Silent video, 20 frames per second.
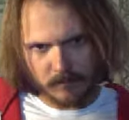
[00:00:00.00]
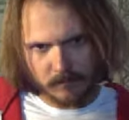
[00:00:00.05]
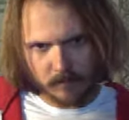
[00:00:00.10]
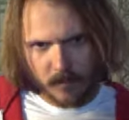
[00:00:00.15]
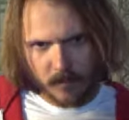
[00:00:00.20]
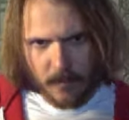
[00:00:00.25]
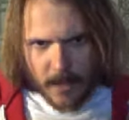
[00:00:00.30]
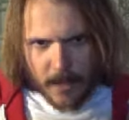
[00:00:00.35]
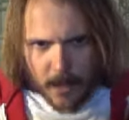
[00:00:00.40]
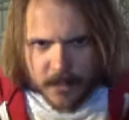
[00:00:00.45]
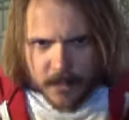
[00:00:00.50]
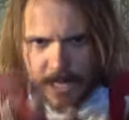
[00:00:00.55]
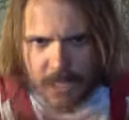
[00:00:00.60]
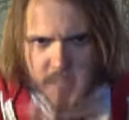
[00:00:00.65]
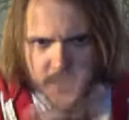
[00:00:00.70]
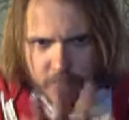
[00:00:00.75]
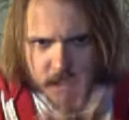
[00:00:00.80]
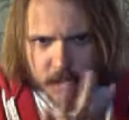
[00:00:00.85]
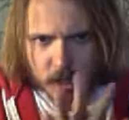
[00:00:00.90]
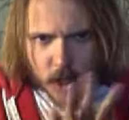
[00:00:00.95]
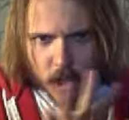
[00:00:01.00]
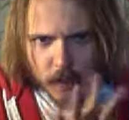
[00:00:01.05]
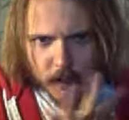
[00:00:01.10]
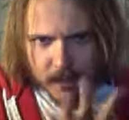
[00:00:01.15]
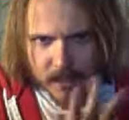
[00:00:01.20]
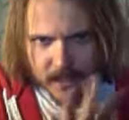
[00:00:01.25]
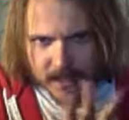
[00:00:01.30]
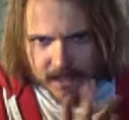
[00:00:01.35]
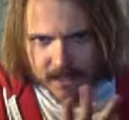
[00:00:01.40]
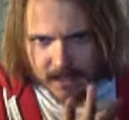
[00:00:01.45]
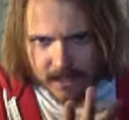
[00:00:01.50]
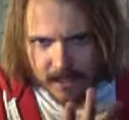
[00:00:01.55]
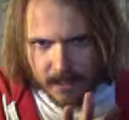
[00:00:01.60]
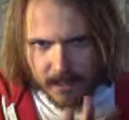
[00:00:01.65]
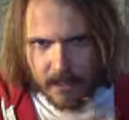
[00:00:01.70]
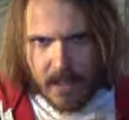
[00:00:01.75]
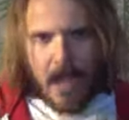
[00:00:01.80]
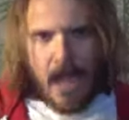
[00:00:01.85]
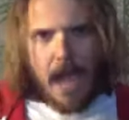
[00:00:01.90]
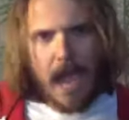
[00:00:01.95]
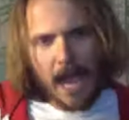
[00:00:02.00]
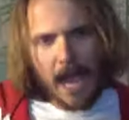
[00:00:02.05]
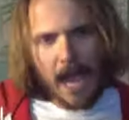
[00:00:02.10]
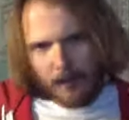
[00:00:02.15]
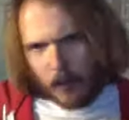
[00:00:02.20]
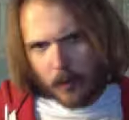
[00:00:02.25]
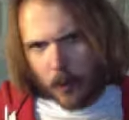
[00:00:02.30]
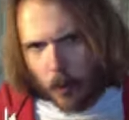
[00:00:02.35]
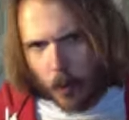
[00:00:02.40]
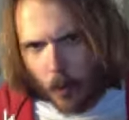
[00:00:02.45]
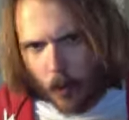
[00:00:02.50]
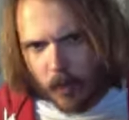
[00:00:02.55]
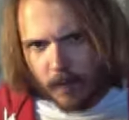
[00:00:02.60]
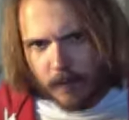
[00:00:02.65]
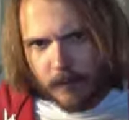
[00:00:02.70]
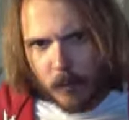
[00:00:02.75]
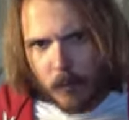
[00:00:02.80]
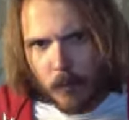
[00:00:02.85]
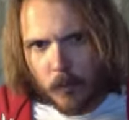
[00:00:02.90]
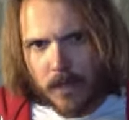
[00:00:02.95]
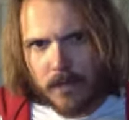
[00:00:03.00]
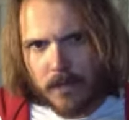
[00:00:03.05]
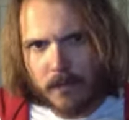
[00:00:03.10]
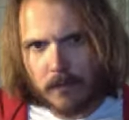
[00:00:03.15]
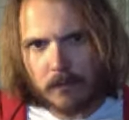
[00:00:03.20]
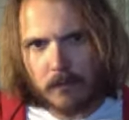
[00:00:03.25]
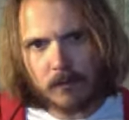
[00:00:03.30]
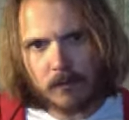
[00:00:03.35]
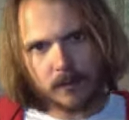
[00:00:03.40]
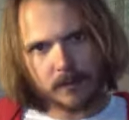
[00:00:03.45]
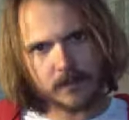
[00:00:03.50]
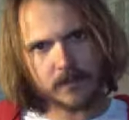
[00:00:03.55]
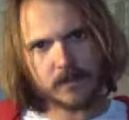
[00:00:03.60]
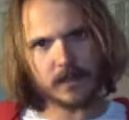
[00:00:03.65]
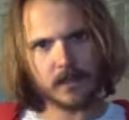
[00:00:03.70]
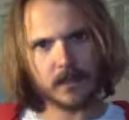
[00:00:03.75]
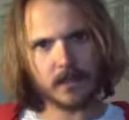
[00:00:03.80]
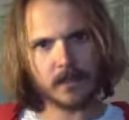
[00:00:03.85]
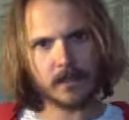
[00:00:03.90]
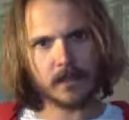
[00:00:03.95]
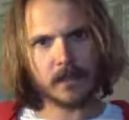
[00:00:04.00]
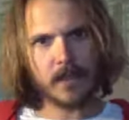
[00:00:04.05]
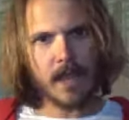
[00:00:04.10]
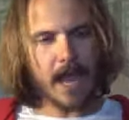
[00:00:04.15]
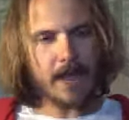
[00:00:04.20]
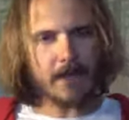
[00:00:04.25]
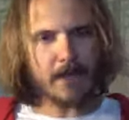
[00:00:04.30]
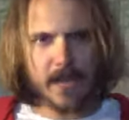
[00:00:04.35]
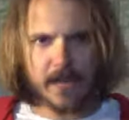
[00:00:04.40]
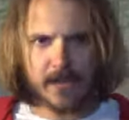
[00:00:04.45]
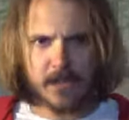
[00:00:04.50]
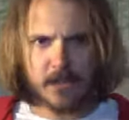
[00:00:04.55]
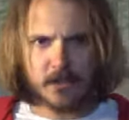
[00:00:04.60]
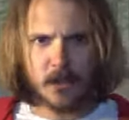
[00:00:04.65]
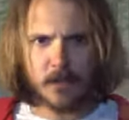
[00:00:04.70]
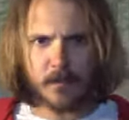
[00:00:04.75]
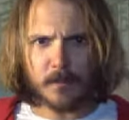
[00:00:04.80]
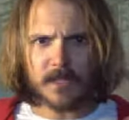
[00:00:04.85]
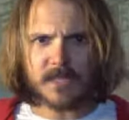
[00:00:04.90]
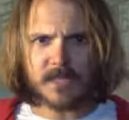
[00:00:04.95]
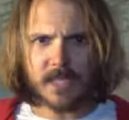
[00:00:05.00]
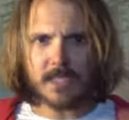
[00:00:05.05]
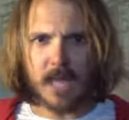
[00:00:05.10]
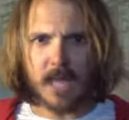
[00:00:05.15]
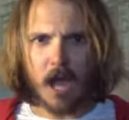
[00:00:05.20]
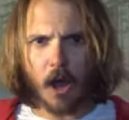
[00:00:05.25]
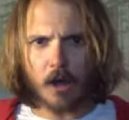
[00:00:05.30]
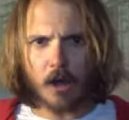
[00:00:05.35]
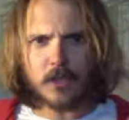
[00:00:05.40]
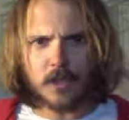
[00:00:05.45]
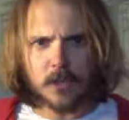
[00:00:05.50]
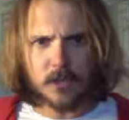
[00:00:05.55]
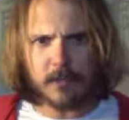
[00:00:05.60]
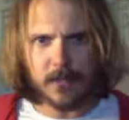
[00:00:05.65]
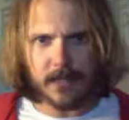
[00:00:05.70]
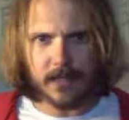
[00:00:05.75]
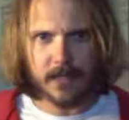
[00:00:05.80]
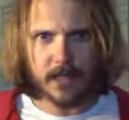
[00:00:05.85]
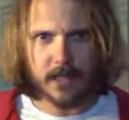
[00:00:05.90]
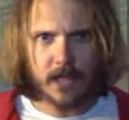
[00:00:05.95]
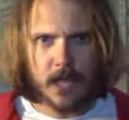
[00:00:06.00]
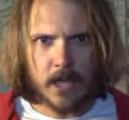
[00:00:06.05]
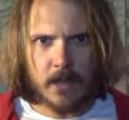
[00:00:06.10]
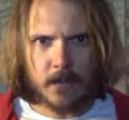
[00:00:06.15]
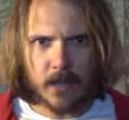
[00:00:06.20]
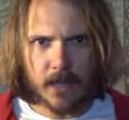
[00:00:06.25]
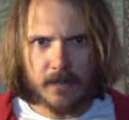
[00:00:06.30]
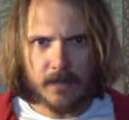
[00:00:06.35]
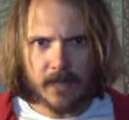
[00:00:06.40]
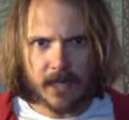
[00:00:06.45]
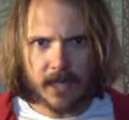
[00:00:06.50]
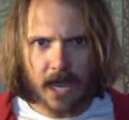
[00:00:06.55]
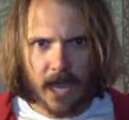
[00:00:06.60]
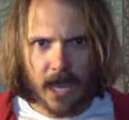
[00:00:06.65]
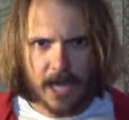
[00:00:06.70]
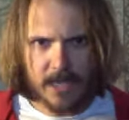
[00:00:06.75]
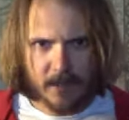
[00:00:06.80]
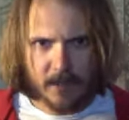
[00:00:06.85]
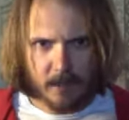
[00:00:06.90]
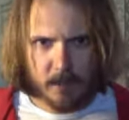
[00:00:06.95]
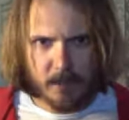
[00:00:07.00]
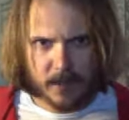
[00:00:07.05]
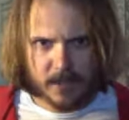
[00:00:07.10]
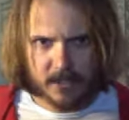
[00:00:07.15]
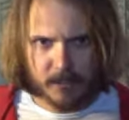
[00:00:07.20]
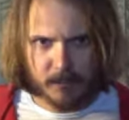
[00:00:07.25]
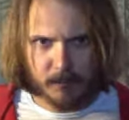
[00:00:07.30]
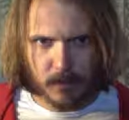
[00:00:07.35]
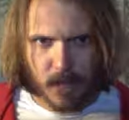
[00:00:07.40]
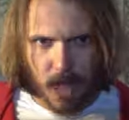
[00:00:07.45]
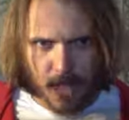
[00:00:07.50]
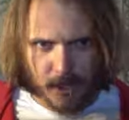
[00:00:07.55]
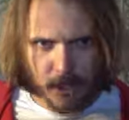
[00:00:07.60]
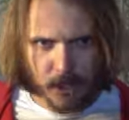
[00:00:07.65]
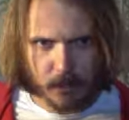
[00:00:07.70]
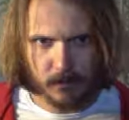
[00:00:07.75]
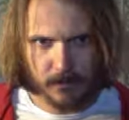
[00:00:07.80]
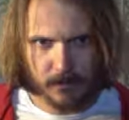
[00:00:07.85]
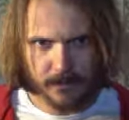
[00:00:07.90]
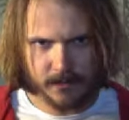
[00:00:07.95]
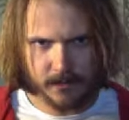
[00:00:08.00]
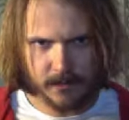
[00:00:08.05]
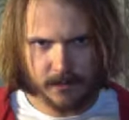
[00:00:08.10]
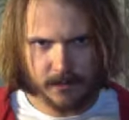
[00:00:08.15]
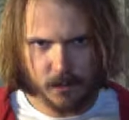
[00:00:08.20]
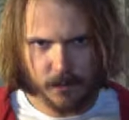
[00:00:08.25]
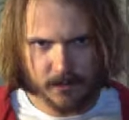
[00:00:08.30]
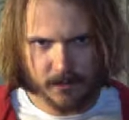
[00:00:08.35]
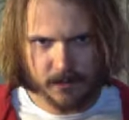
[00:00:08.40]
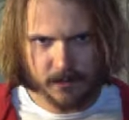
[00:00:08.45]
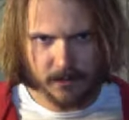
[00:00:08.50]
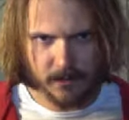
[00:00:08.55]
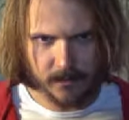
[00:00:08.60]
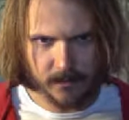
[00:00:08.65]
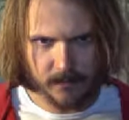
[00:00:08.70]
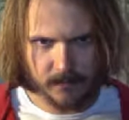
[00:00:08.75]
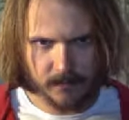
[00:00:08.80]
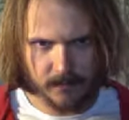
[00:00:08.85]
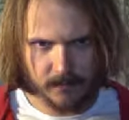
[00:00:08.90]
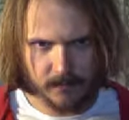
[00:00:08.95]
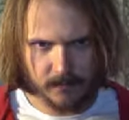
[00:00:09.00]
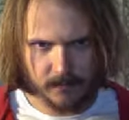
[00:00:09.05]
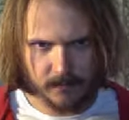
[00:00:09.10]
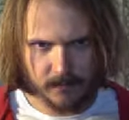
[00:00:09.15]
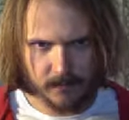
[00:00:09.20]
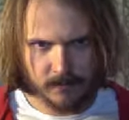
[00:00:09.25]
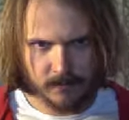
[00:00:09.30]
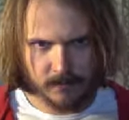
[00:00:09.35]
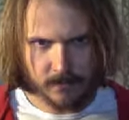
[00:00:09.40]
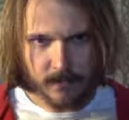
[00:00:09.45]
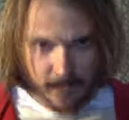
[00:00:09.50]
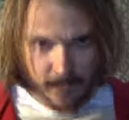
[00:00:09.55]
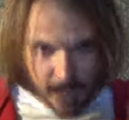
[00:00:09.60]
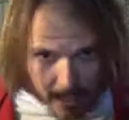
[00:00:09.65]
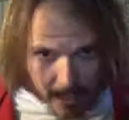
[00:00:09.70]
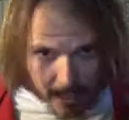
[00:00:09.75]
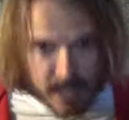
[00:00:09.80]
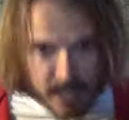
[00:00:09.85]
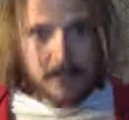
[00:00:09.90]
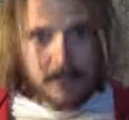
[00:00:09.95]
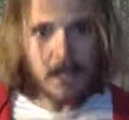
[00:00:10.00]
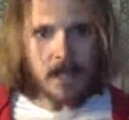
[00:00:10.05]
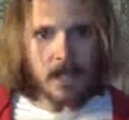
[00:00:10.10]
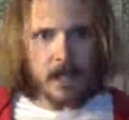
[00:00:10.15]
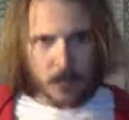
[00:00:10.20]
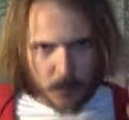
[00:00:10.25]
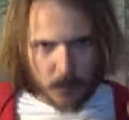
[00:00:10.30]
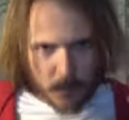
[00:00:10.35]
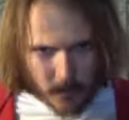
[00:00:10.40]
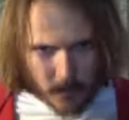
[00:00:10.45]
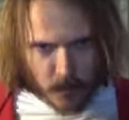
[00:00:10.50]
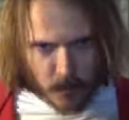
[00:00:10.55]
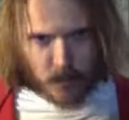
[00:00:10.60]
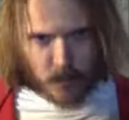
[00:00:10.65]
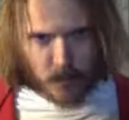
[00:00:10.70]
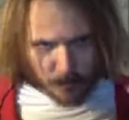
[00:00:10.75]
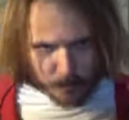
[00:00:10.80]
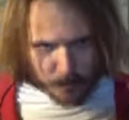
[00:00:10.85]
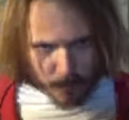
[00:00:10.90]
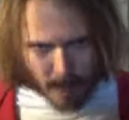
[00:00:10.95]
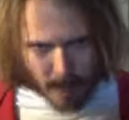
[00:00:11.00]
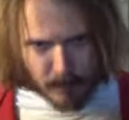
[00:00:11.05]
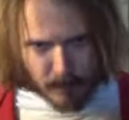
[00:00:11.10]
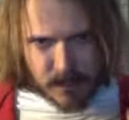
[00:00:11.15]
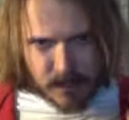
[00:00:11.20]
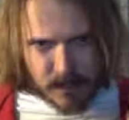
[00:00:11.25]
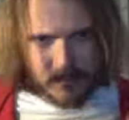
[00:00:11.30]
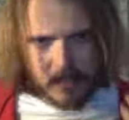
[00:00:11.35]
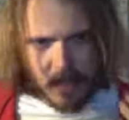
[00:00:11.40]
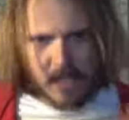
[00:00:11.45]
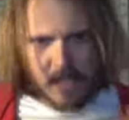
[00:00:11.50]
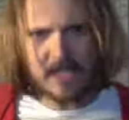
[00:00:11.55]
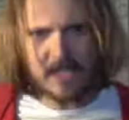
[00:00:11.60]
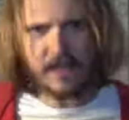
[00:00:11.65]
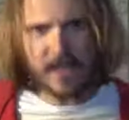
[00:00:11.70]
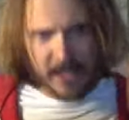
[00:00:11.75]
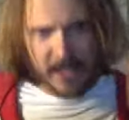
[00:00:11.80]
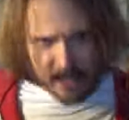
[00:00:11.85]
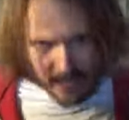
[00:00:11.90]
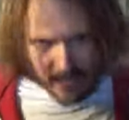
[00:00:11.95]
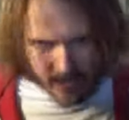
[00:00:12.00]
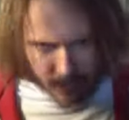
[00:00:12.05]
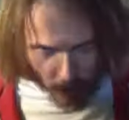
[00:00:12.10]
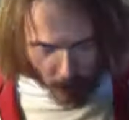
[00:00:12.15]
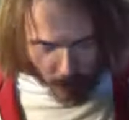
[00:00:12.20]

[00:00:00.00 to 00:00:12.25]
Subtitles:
There's indeterminacy at the core of the real, you see. And that indeterminacy is ultimately even a kind of epistemological indeterminacy. It is The problems of philosophy, in a sense, are